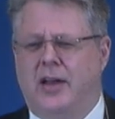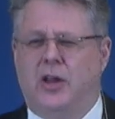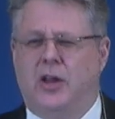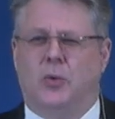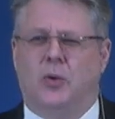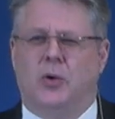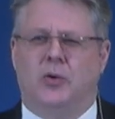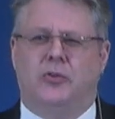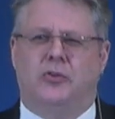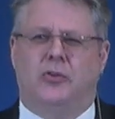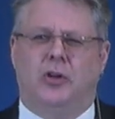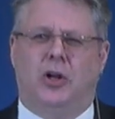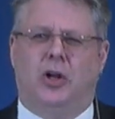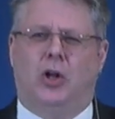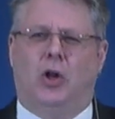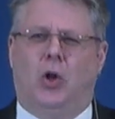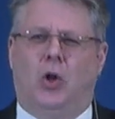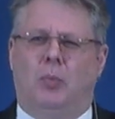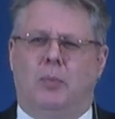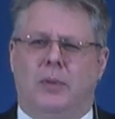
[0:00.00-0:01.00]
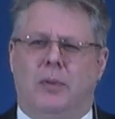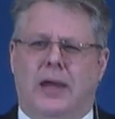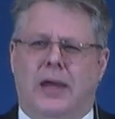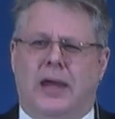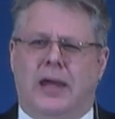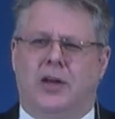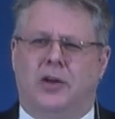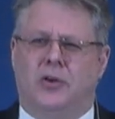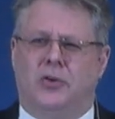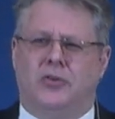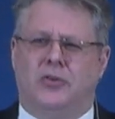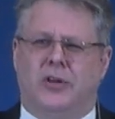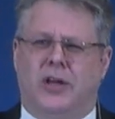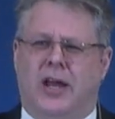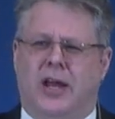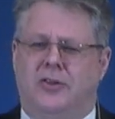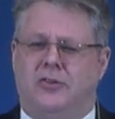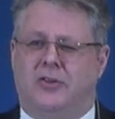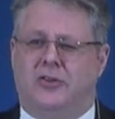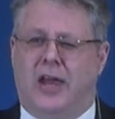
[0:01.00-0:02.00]
In other words, little old me
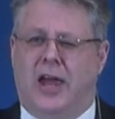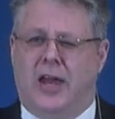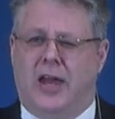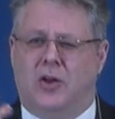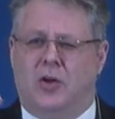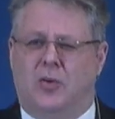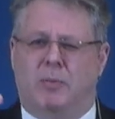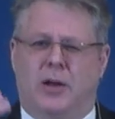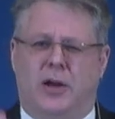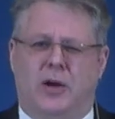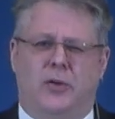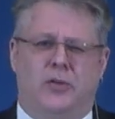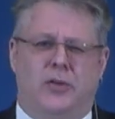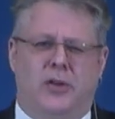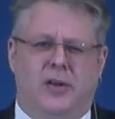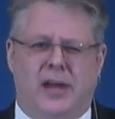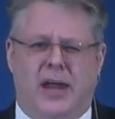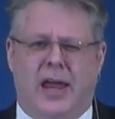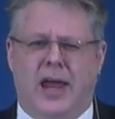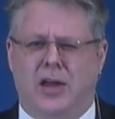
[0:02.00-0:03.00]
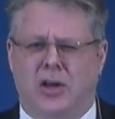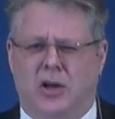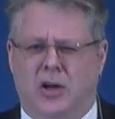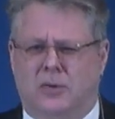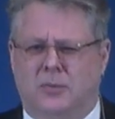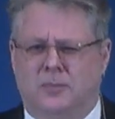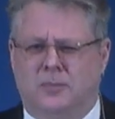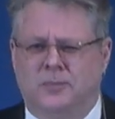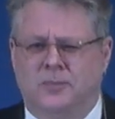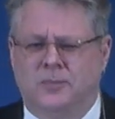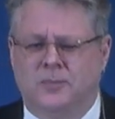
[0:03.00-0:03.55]
understands Daniel better than Daniel.